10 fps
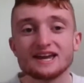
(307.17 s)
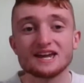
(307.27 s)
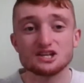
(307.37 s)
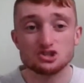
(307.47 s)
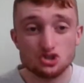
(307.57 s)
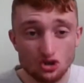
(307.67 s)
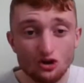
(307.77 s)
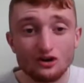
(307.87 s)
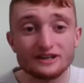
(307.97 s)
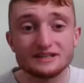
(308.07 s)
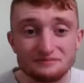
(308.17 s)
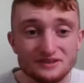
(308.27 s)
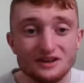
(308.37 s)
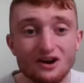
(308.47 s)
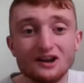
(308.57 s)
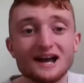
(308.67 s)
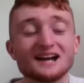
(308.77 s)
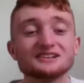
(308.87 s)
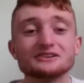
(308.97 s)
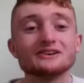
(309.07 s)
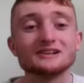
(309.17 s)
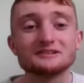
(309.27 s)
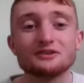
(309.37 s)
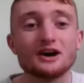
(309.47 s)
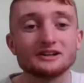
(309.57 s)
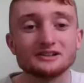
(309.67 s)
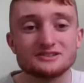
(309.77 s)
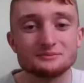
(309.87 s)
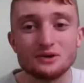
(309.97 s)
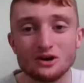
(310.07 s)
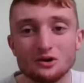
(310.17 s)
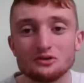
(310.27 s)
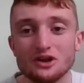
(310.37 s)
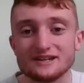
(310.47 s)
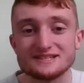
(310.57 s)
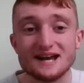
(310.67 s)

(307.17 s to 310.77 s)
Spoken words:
Enjoy the All-Ireland hurling final tomorrow night.